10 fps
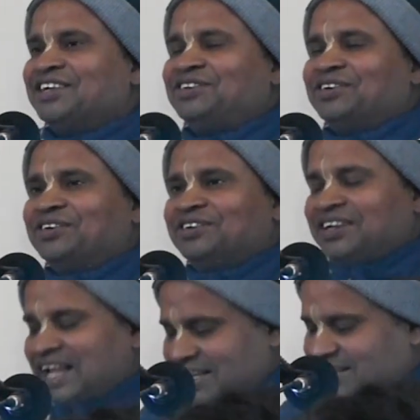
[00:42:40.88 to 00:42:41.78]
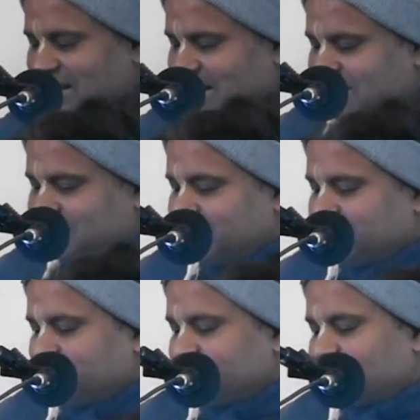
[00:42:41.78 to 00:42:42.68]
So like that.
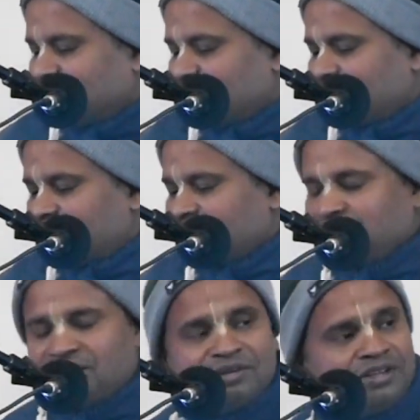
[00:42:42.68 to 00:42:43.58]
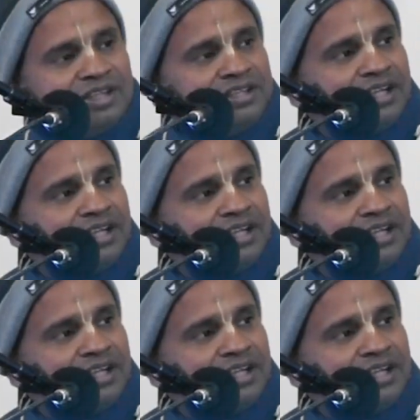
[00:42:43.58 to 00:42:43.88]
So this